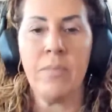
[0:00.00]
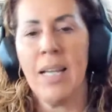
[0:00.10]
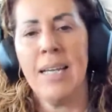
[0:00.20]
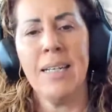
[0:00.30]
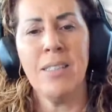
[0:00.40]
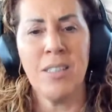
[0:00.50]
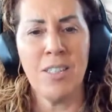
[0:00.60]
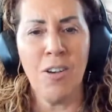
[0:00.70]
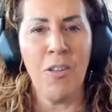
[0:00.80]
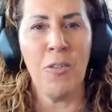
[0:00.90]
I guess
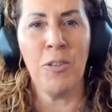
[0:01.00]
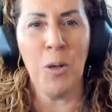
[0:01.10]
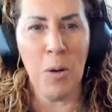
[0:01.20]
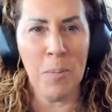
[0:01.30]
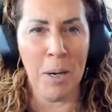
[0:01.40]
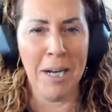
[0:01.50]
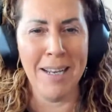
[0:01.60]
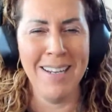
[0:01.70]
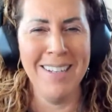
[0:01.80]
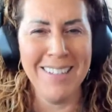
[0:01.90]
that's all, their lower
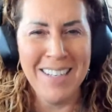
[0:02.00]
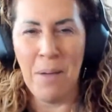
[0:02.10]
body,